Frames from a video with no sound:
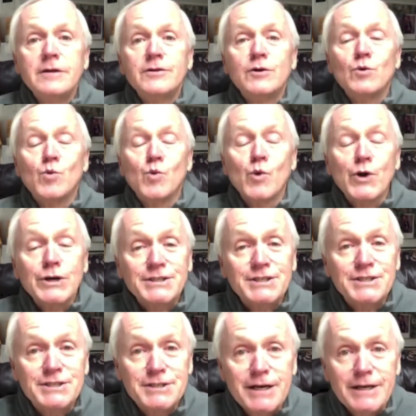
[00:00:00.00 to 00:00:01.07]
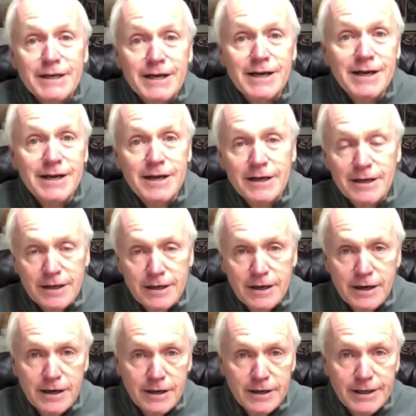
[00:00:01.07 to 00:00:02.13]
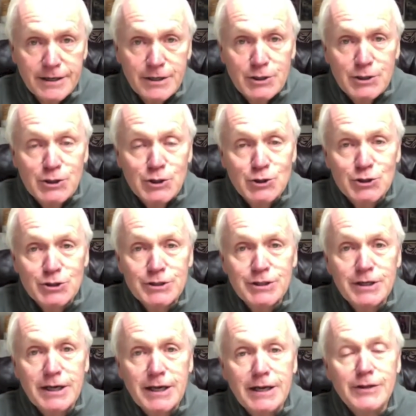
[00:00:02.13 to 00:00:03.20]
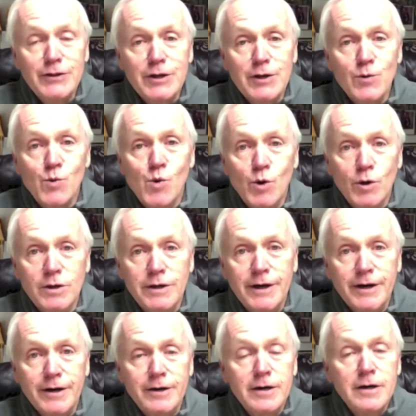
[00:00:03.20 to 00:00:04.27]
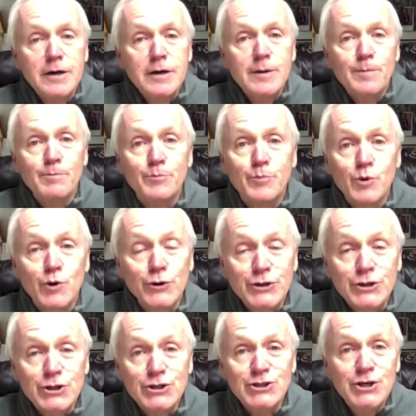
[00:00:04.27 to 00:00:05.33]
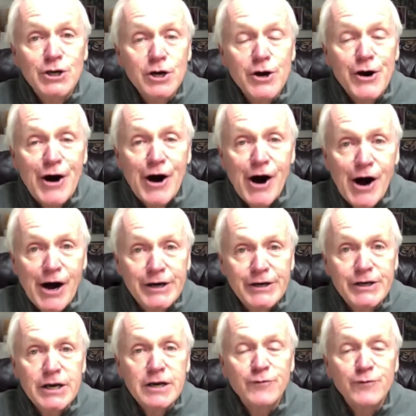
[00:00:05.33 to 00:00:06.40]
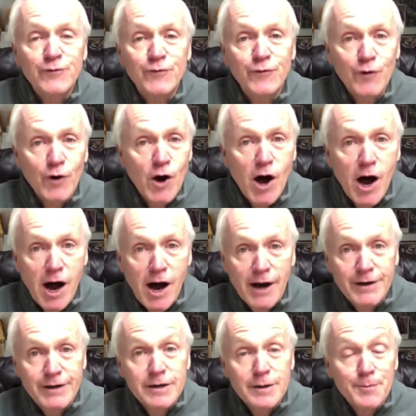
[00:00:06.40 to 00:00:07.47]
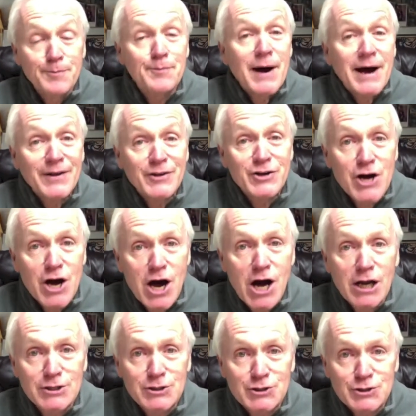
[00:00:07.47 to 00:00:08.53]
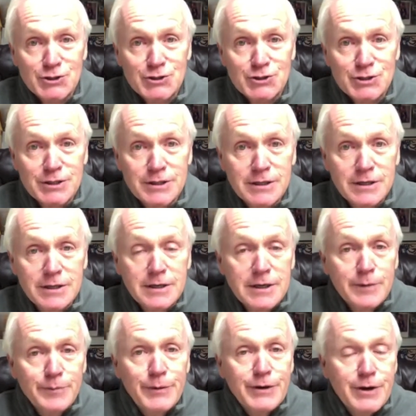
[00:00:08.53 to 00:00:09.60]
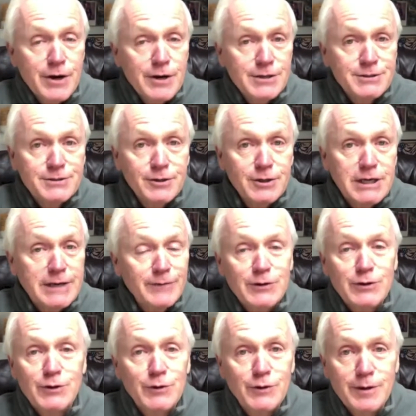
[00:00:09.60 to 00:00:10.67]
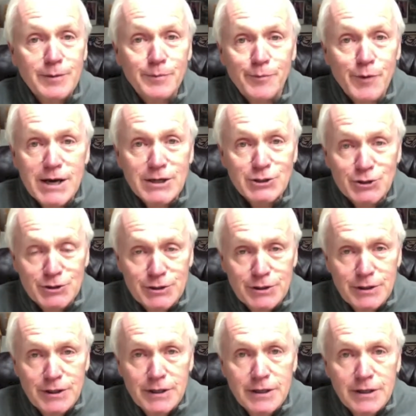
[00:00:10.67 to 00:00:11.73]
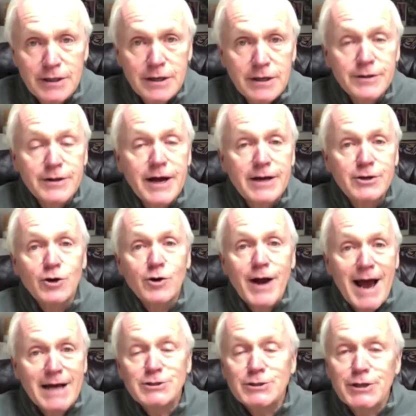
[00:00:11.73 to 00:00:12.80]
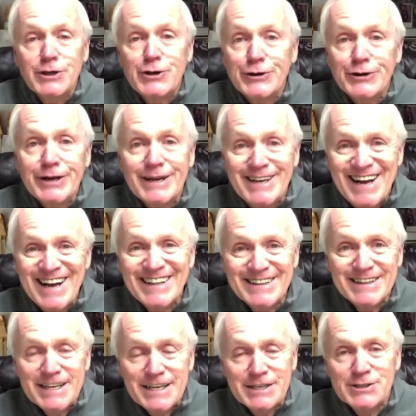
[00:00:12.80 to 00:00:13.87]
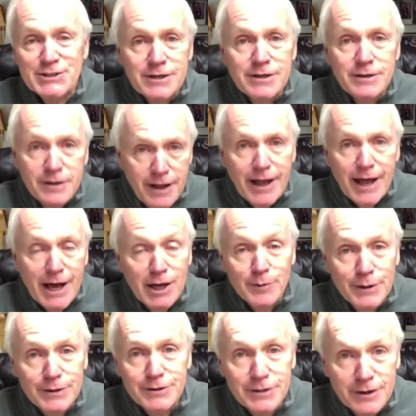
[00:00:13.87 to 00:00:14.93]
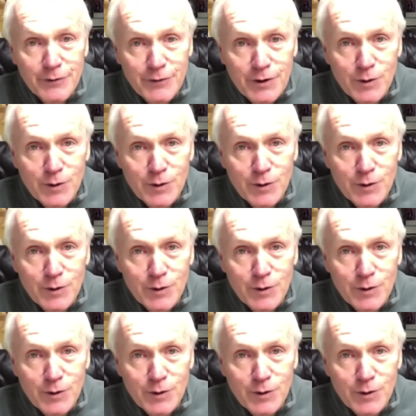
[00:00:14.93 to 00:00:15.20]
The work study inclusion in the award letter borders on fraud by the colleges, because they're giving you the impression that you're actually going to get this element of the